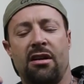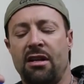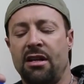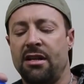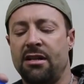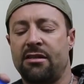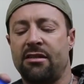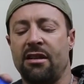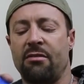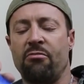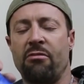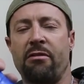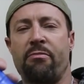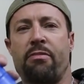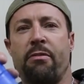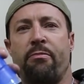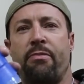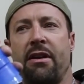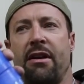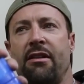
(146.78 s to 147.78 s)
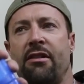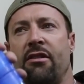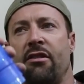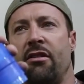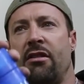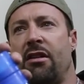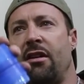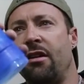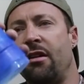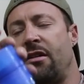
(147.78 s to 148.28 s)
Here's some we prepared
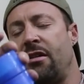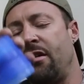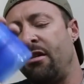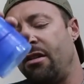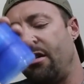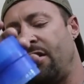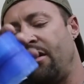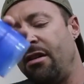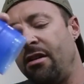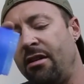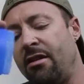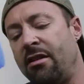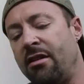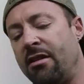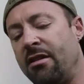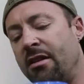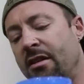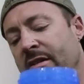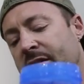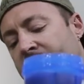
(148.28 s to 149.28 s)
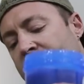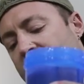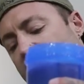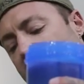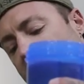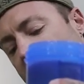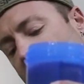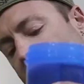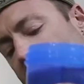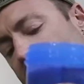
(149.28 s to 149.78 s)
earlier. A nice
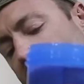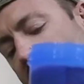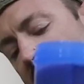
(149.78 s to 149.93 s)
little